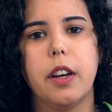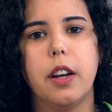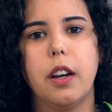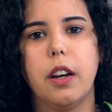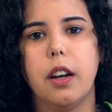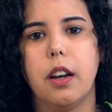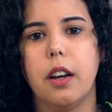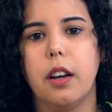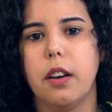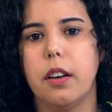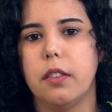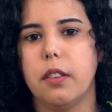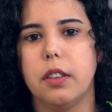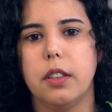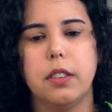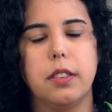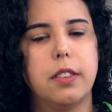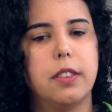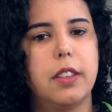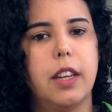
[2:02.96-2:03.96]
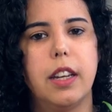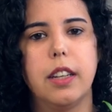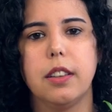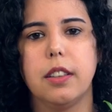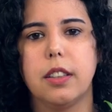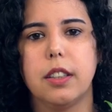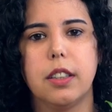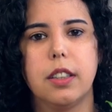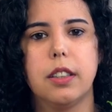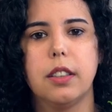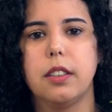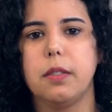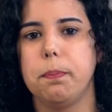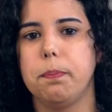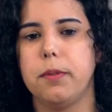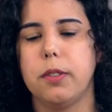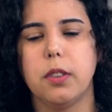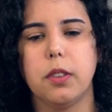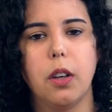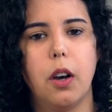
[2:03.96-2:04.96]
uh, standard
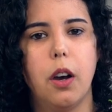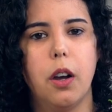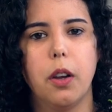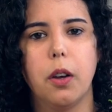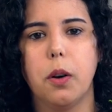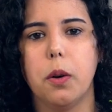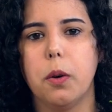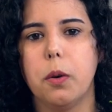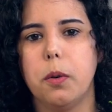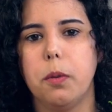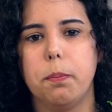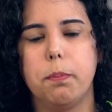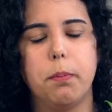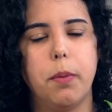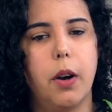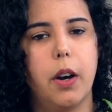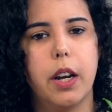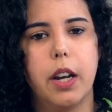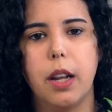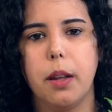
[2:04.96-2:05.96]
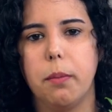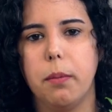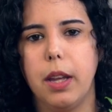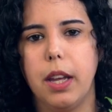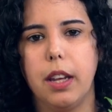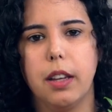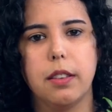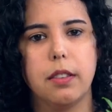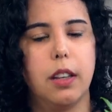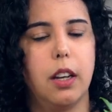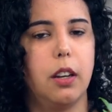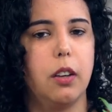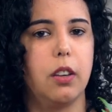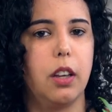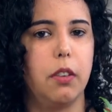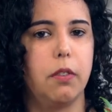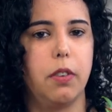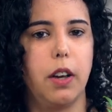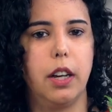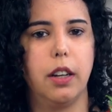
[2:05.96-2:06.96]
soil potting mix that you
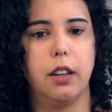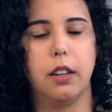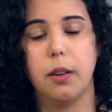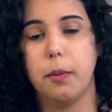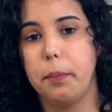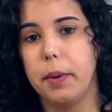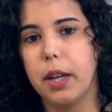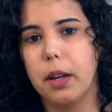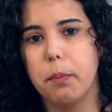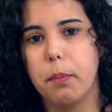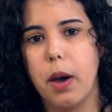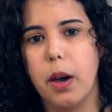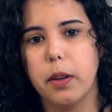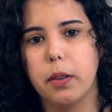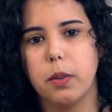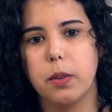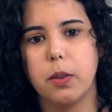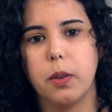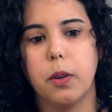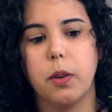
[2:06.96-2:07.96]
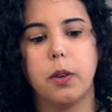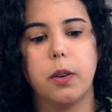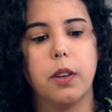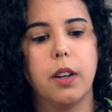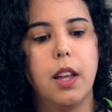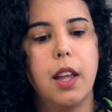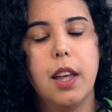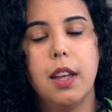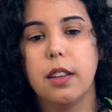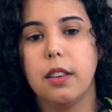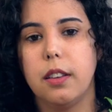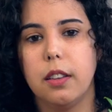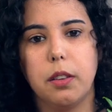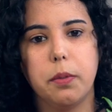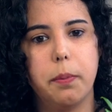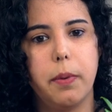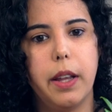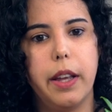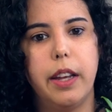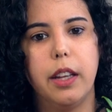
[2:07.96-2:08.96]
can find in a big box store.
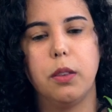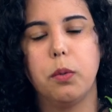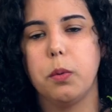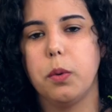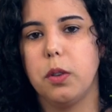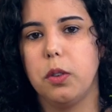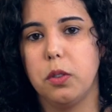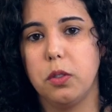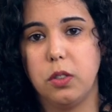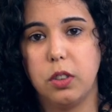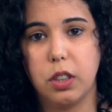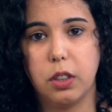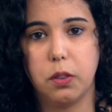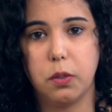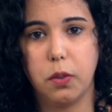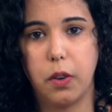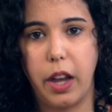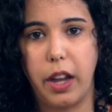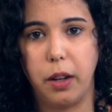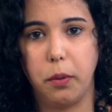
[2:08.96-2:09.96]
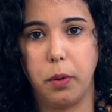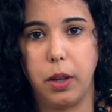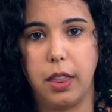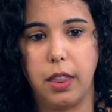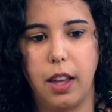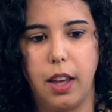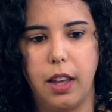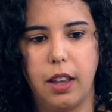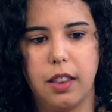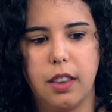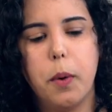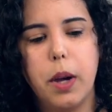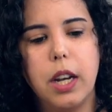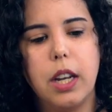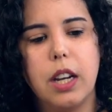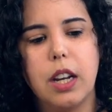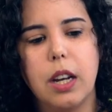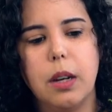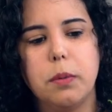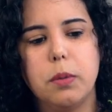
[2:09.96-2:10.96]
This plant will do just fine with it.
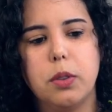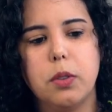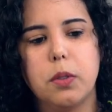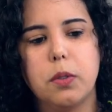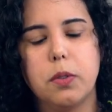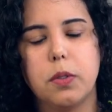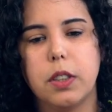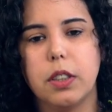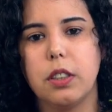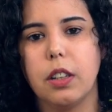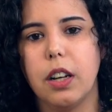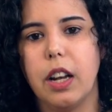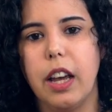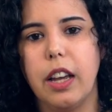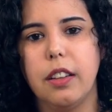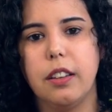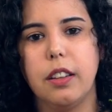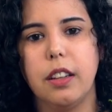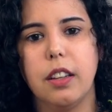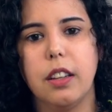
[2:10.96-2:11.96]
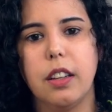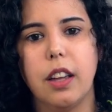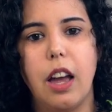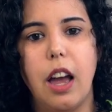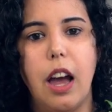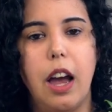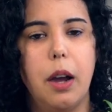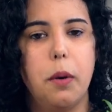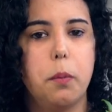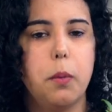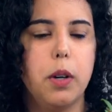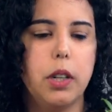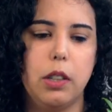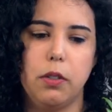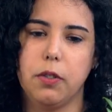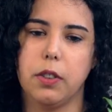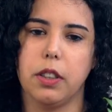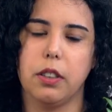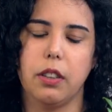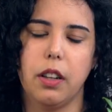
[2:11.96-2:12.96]
When it comes to fertilizing, I
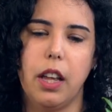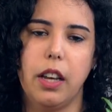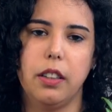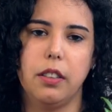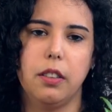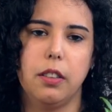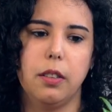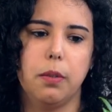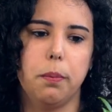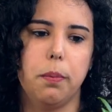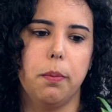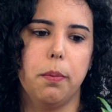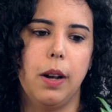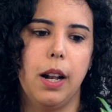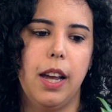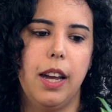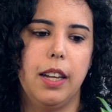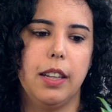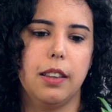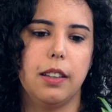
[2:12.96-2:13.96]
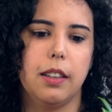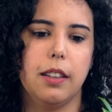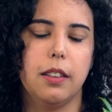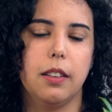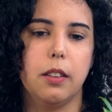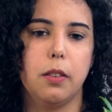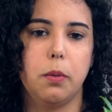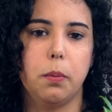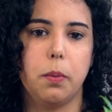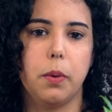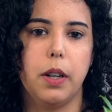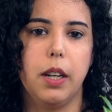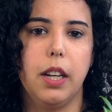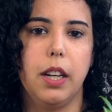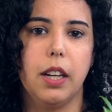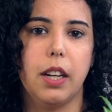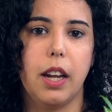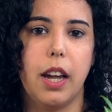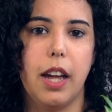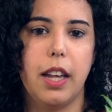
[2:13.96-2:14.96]
would fertilize this plant in the
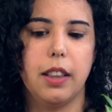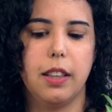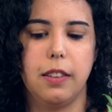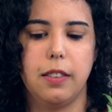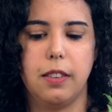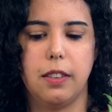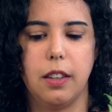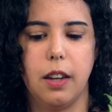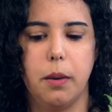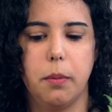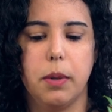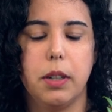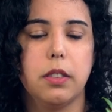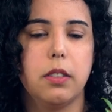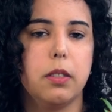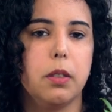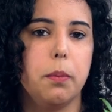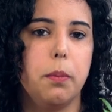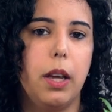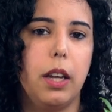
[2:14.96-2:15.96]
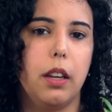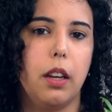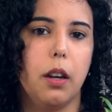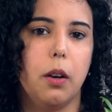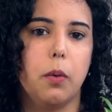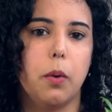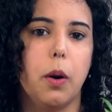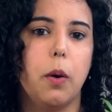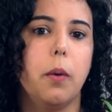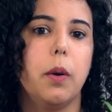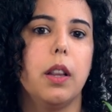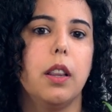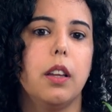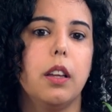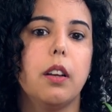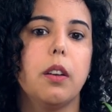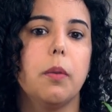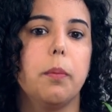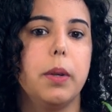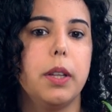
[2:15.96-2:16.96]
spring and the summer to make it grow a
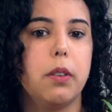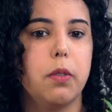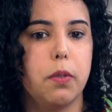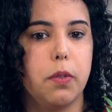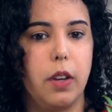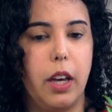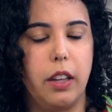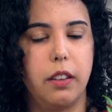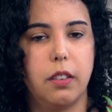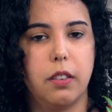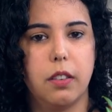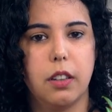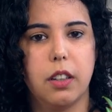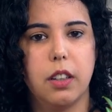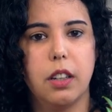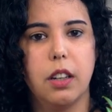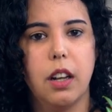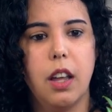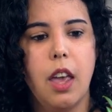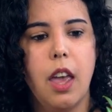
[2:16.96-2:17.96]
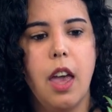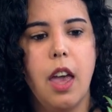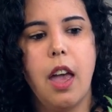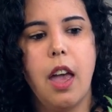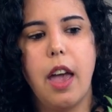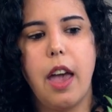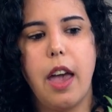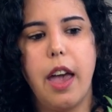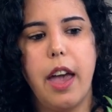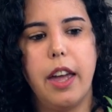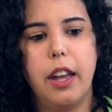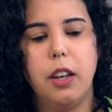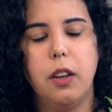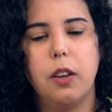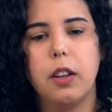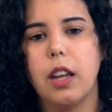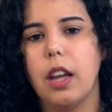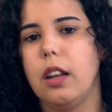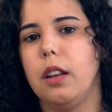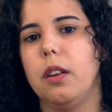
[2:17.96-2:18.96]
little bit faster. And
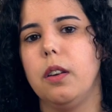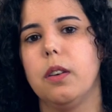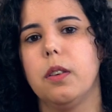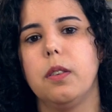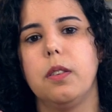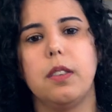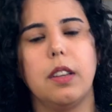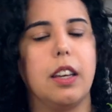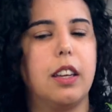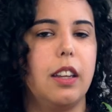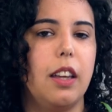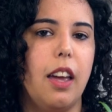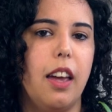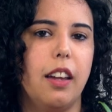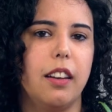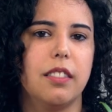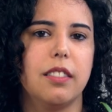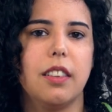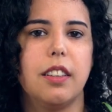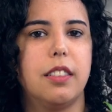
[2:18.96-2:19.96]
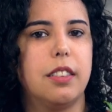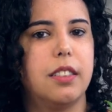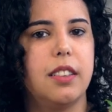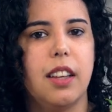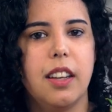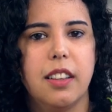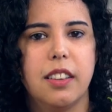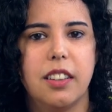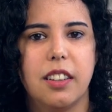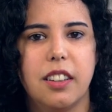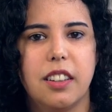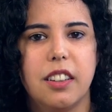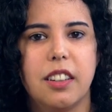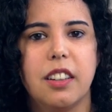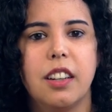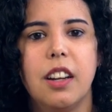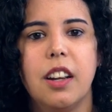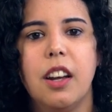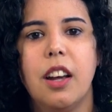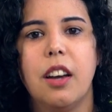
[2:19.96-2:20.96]
you can use, again, a
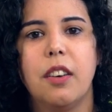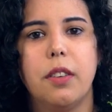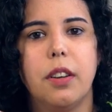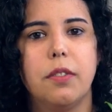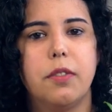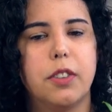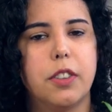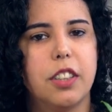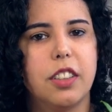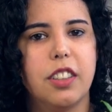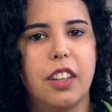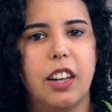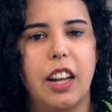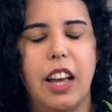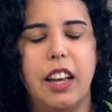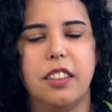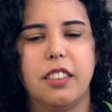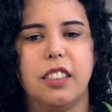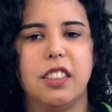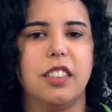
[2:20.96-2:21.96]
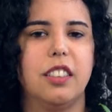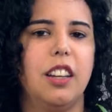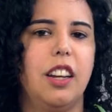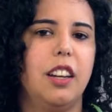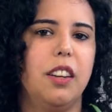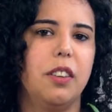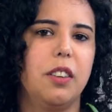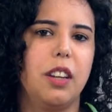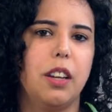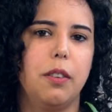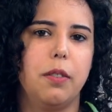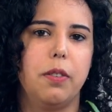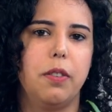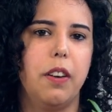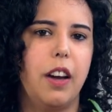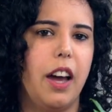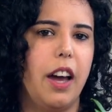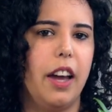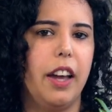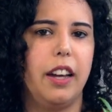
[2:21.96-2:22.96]
standard fertilizer that you can
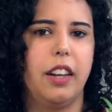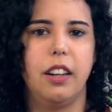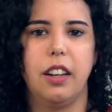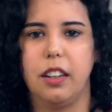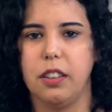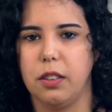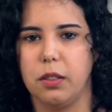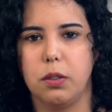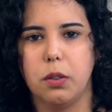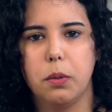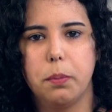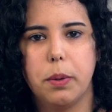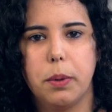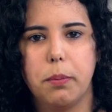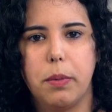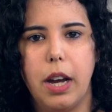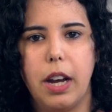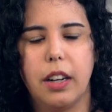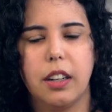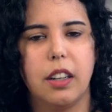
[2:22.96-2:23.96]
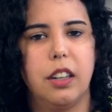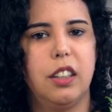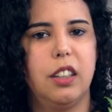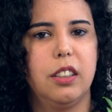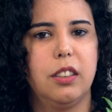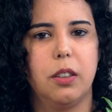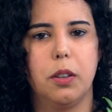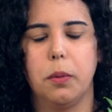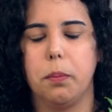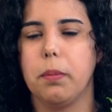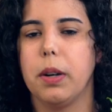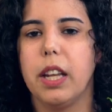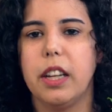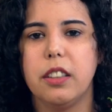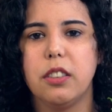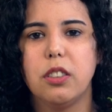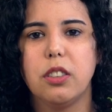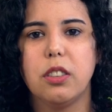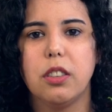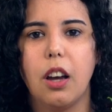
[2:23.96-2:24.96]
find at a supermarket or a
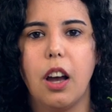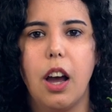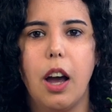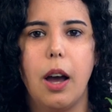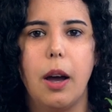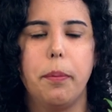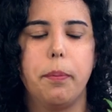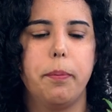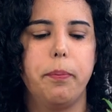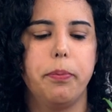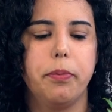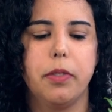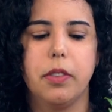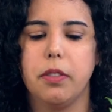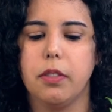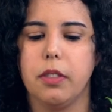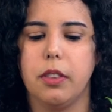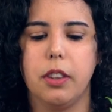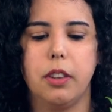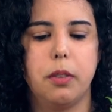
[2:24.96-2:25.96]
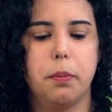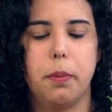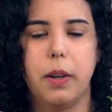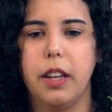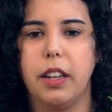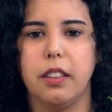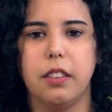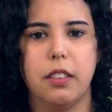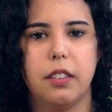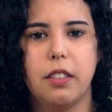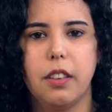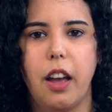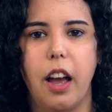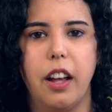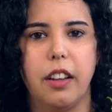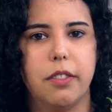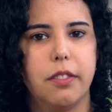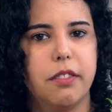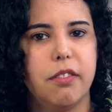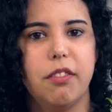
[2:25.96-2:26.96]
plant shop. This plant is
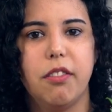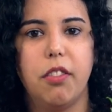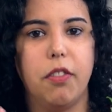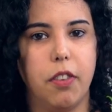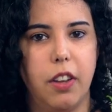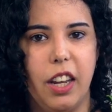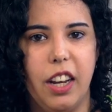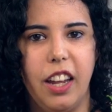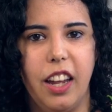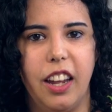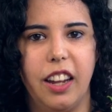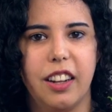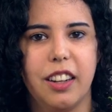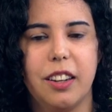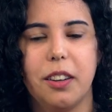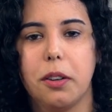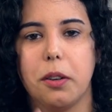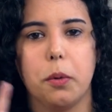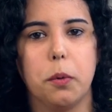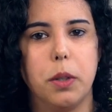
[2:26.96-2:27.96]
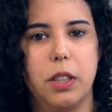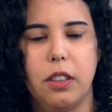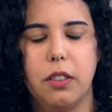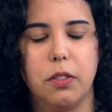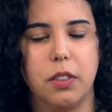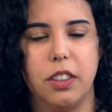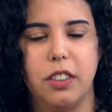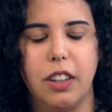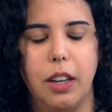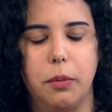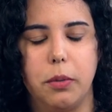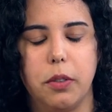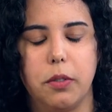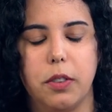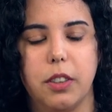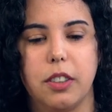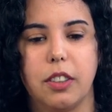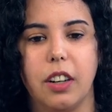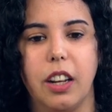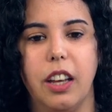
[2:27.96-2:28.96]
not finic with different types
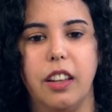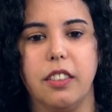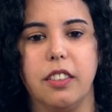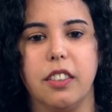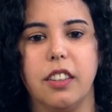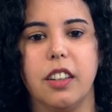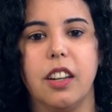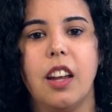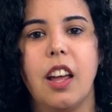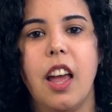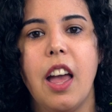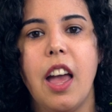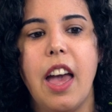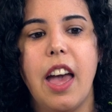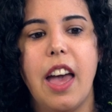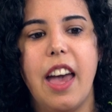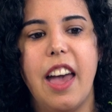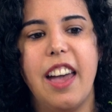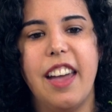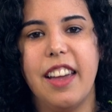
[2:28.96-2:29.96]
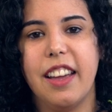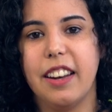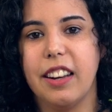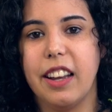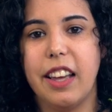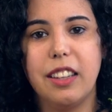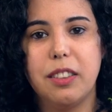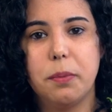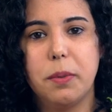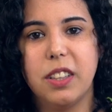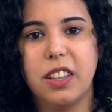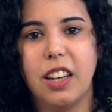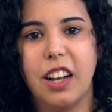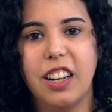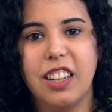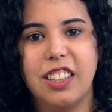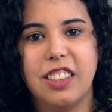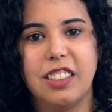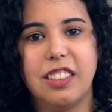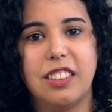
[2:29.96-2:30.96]
of fertilizer. And last but
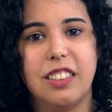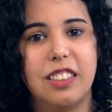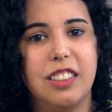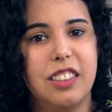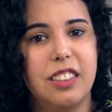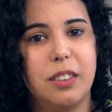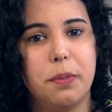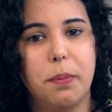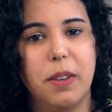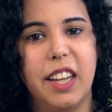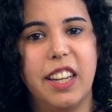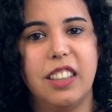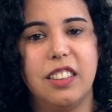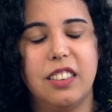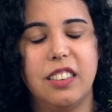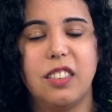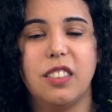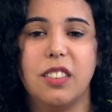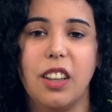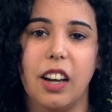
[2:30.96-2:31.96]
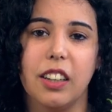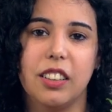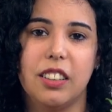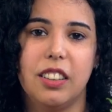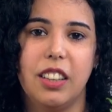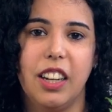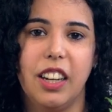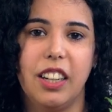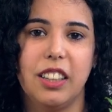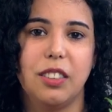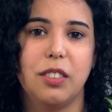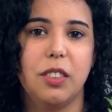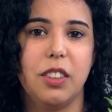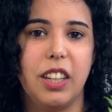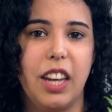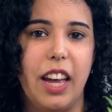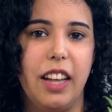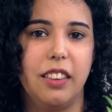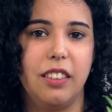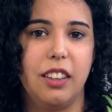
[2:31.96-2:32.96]
not least, this plant is toxic to
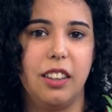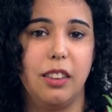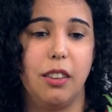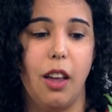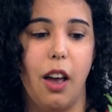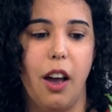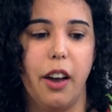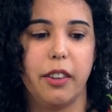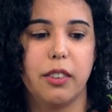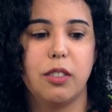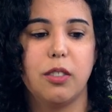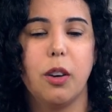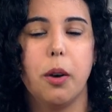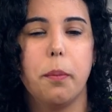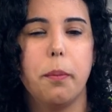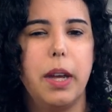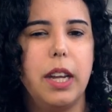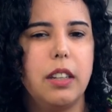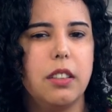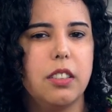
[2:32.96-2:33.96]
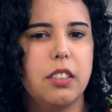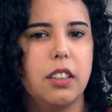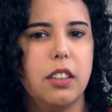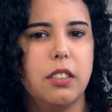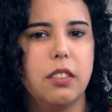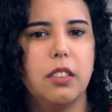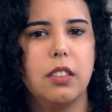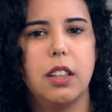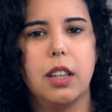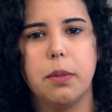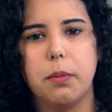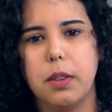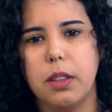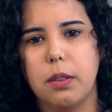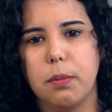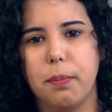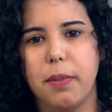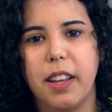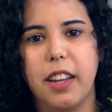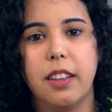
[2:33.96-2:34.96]
cats and dogs, so make sure to keep
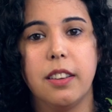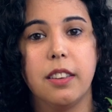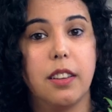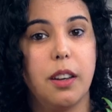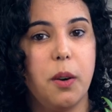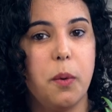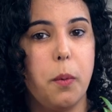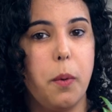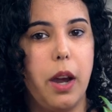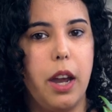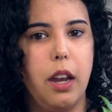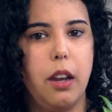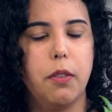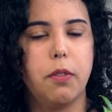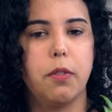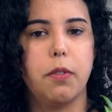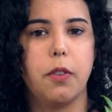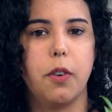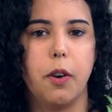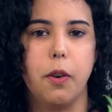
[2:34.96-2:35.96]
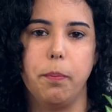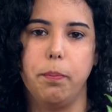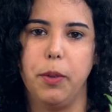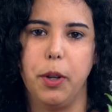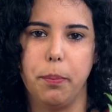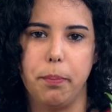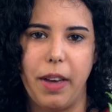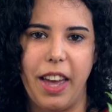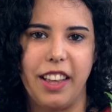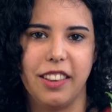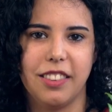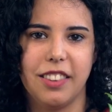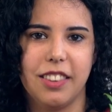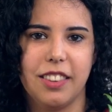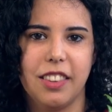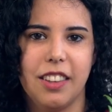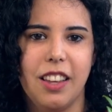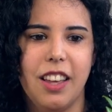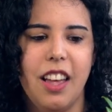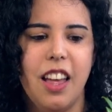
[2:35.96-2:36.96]
this plant away from your
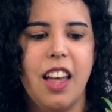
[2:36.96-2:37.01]
pets.